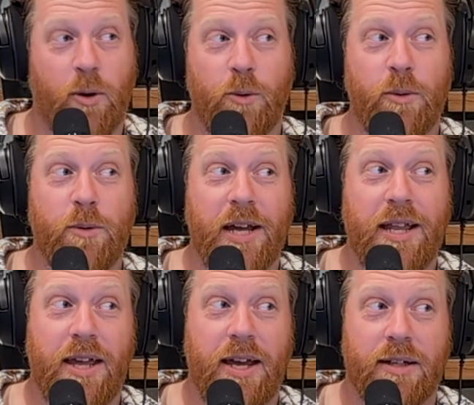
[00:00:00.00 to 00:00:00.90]
Oh, we'll
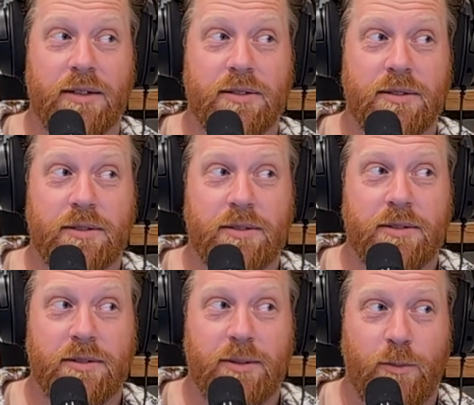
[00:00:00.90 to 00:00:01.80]
get there.
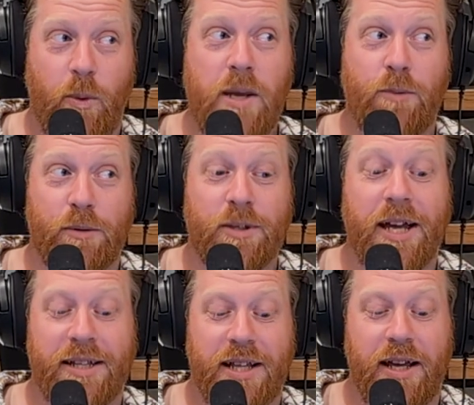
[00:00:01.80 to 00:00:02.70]
We will
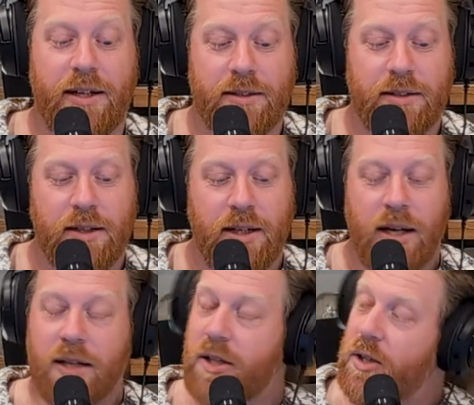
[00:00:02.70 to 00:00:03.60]
get there.
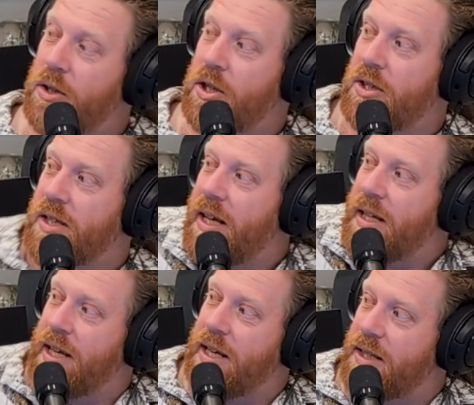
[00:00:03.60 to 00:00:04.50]
So, do you
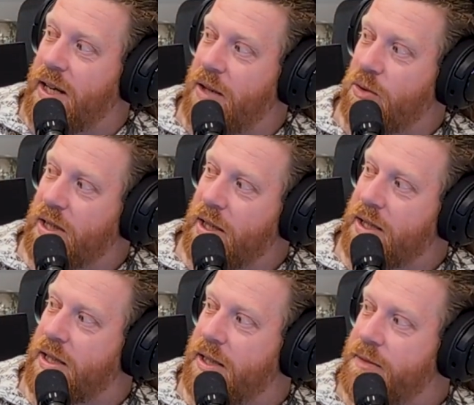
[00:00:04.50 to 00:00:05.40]
say guillotine or
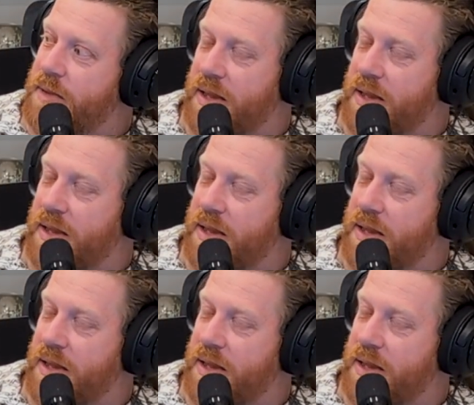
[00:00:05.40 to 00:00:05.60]
guillotine?